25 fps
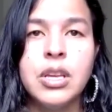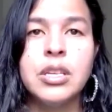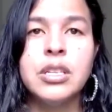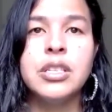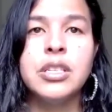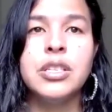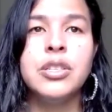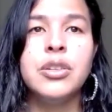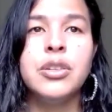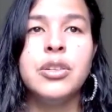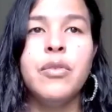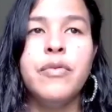
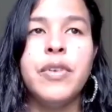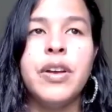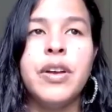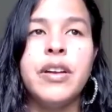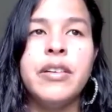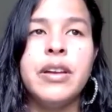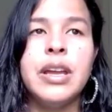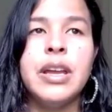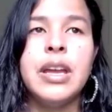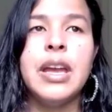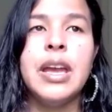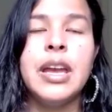still
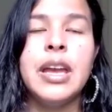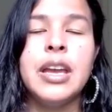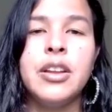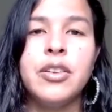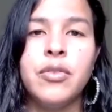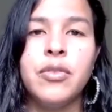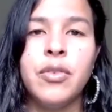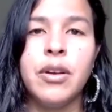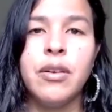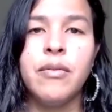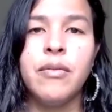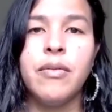very
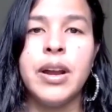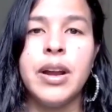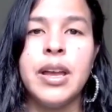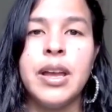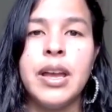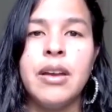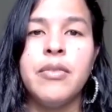ignorant, right?